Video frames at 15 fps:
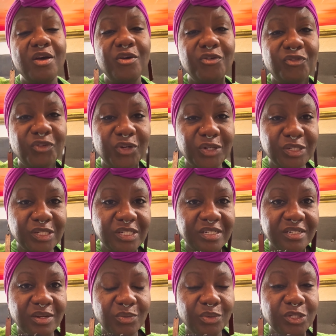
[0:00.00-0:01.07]

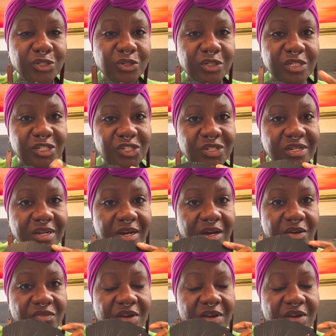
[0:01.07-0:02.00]
first original edition of